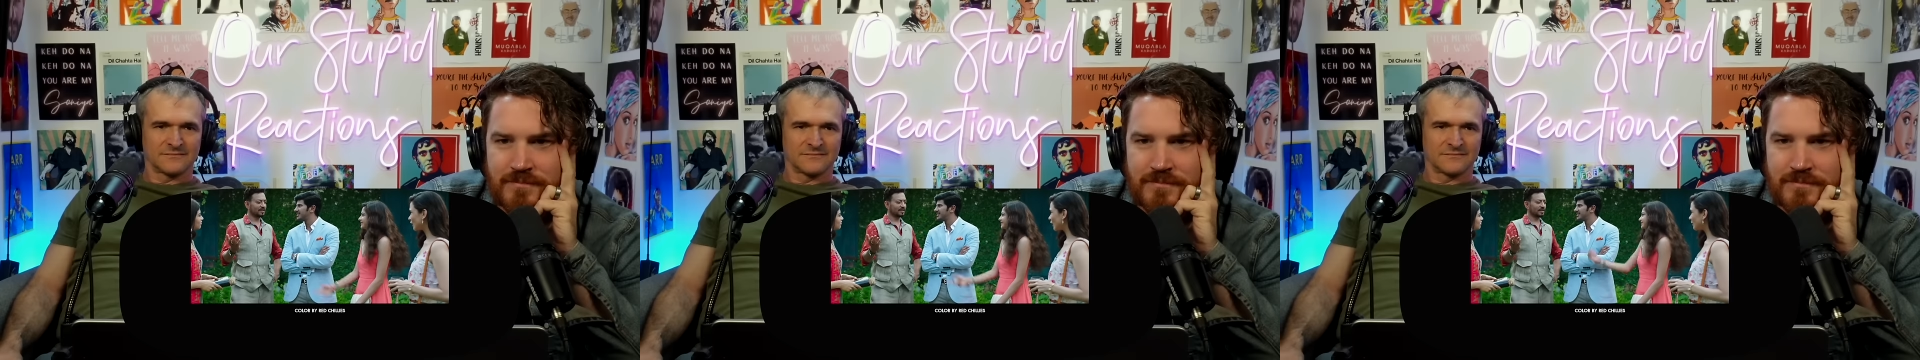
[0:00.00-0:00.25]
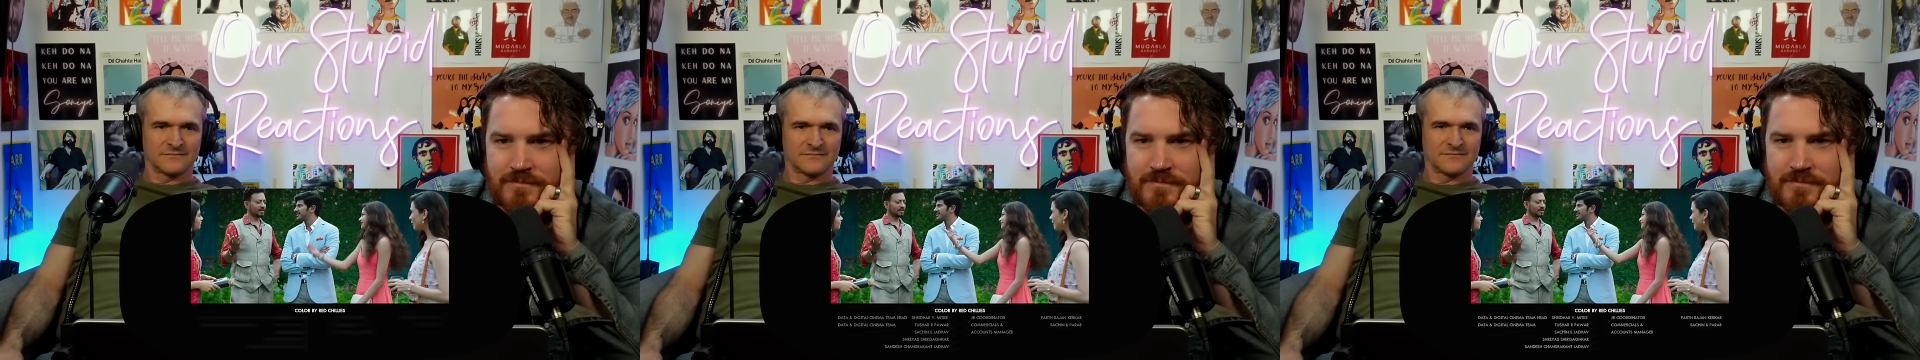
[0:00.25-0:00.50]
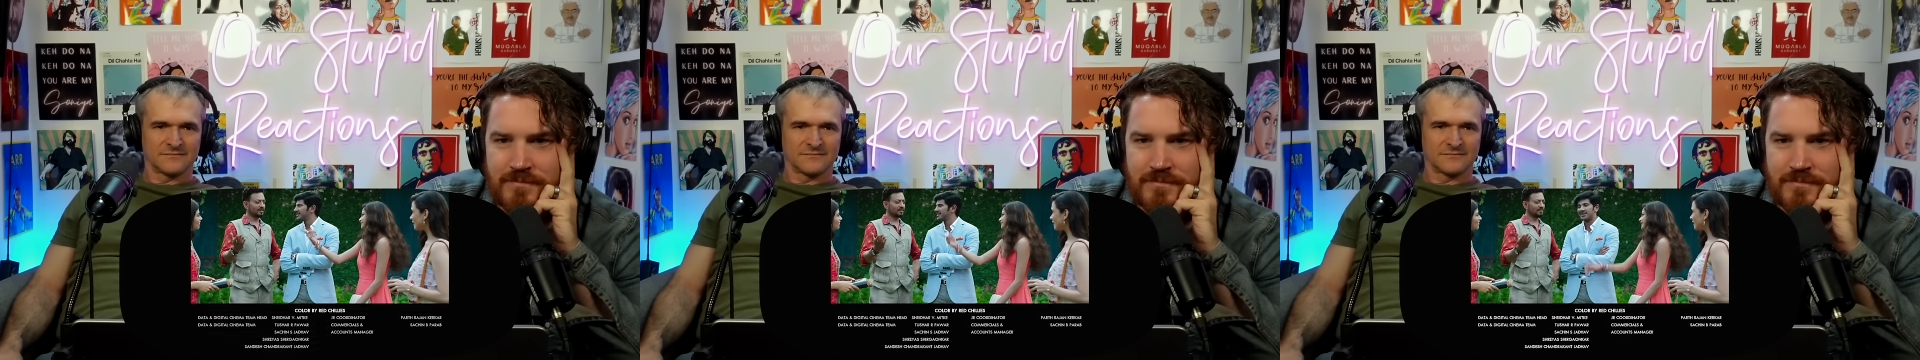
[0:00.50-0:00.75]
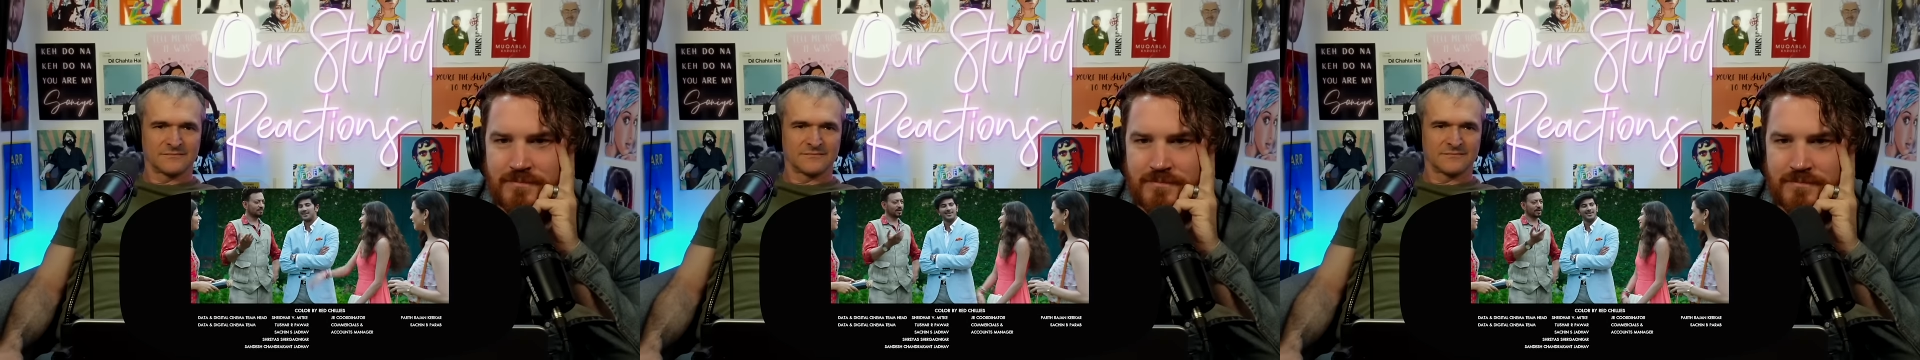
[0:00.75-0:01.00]

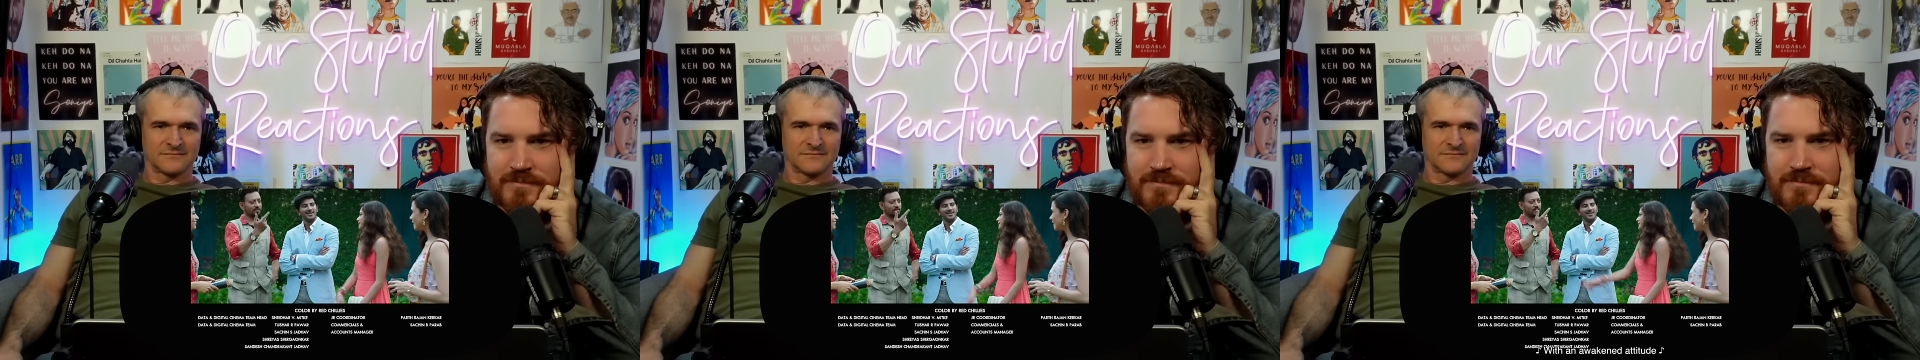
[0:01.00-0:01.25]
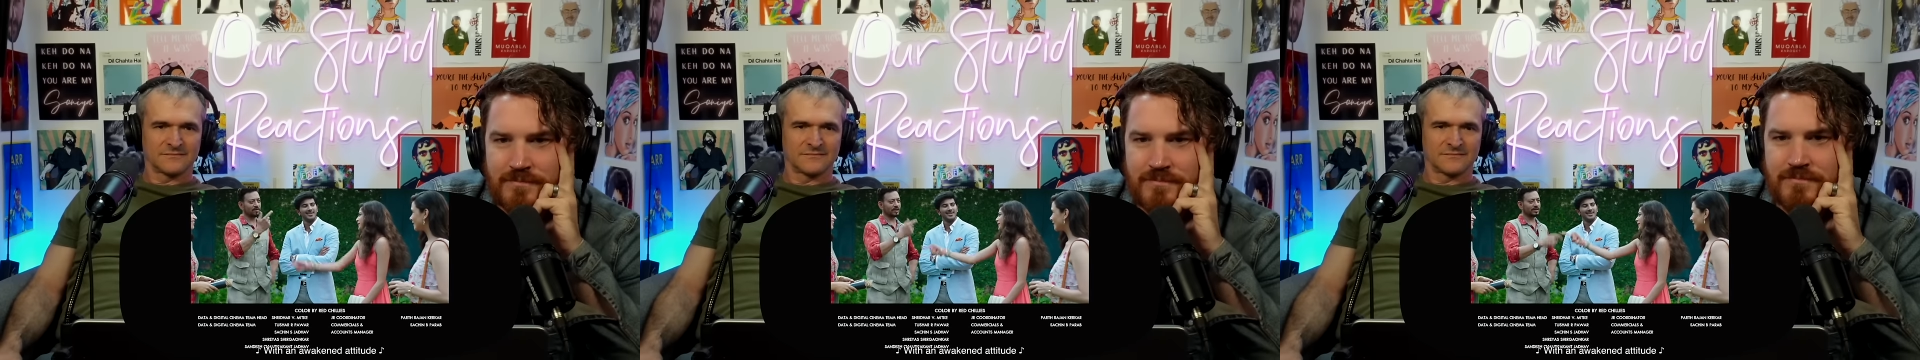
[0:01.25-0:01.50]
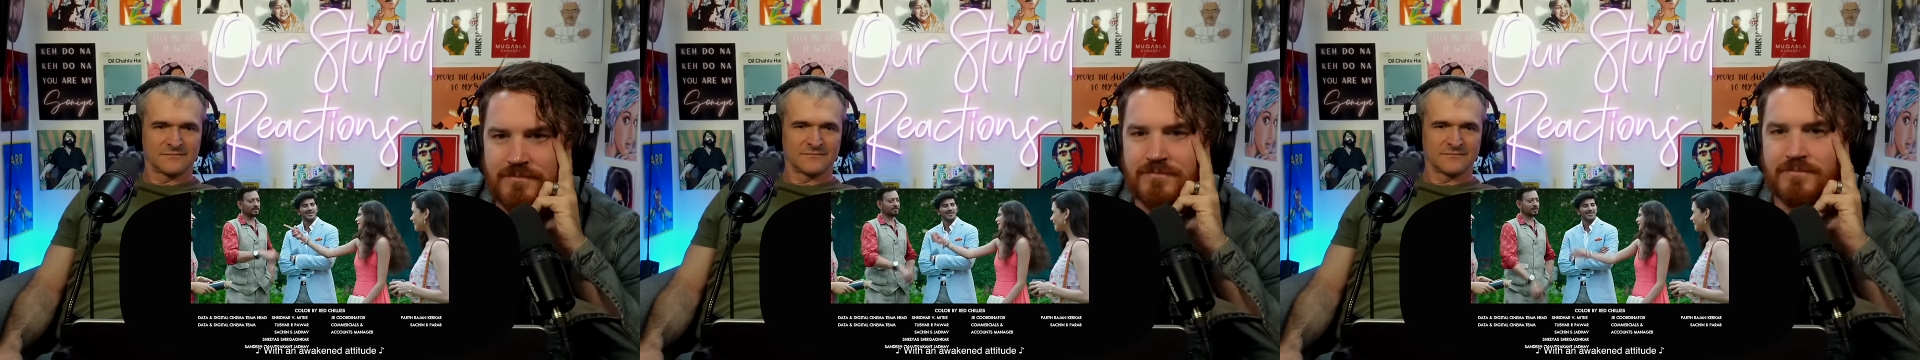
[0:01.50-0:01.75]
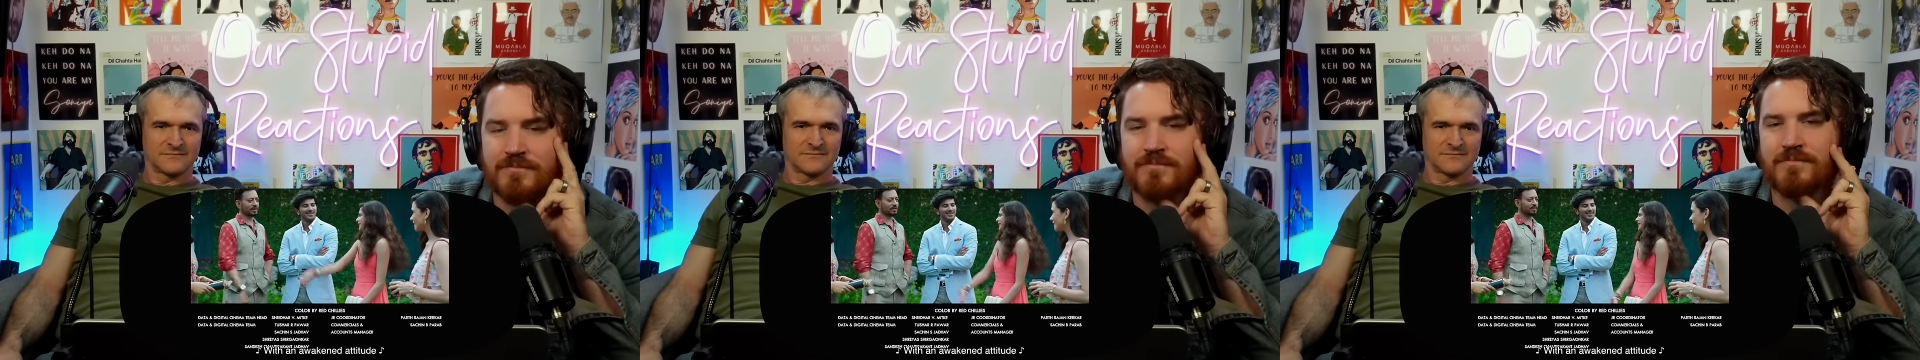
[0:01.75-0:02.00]

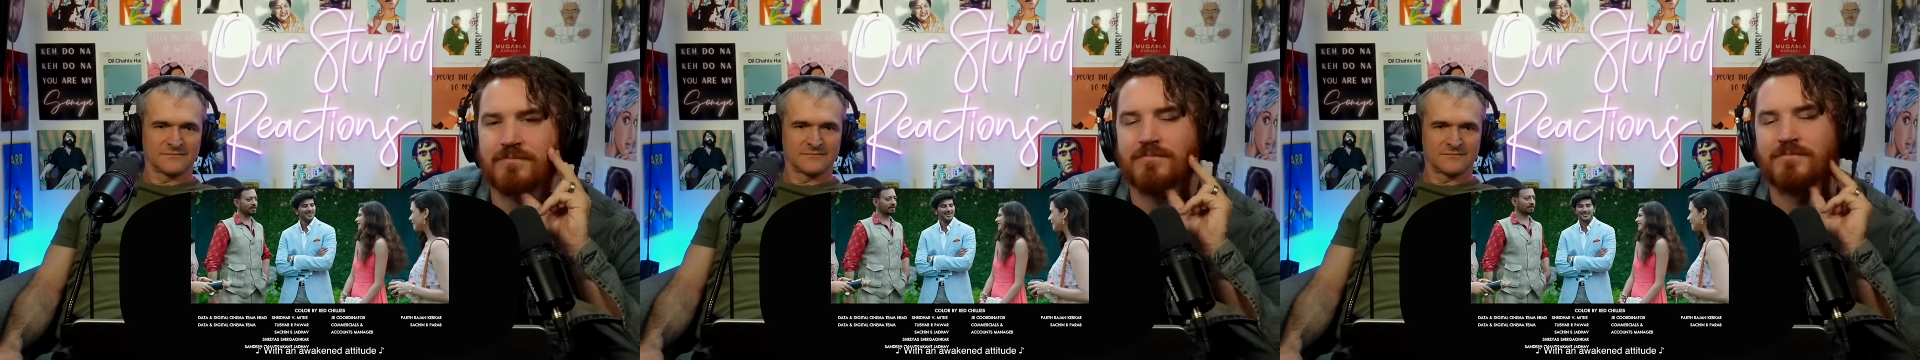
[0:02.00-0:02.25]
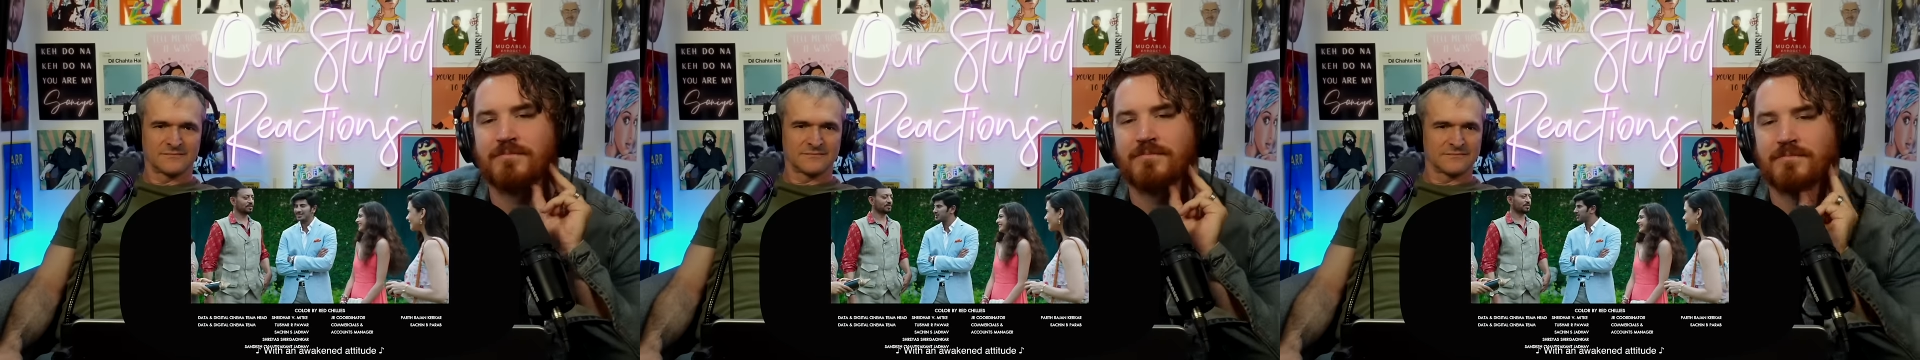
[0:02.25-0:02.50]
[no speech]